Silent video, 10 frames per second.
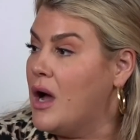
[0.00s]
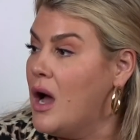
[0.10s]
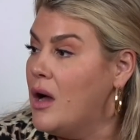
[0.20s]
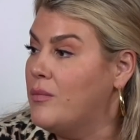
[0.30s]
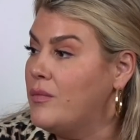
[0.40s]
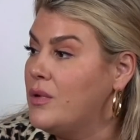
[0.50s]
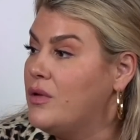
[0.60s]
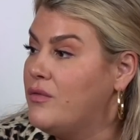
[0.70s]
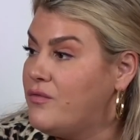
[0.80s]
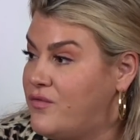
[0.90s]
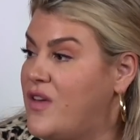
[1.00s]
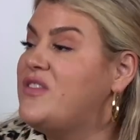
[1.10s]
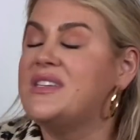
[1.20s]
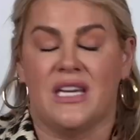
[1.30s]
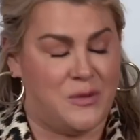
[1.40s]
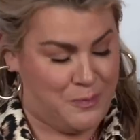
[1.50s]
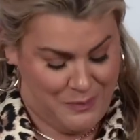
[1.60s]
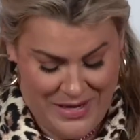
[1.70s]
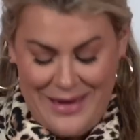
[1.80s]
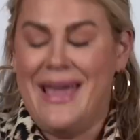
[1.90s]
56 pictures of a digital
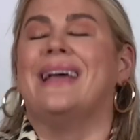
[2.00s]
camera.